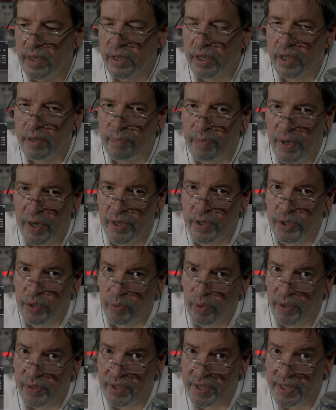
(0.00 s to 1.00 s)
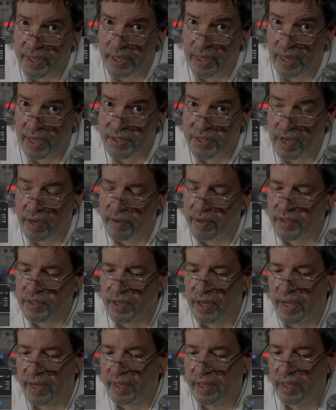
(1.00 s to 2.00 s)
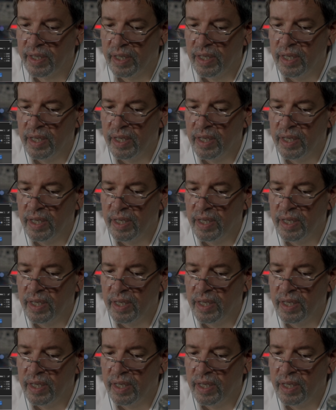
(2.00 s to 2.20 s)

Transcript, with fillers: compared to what the DI sound is like.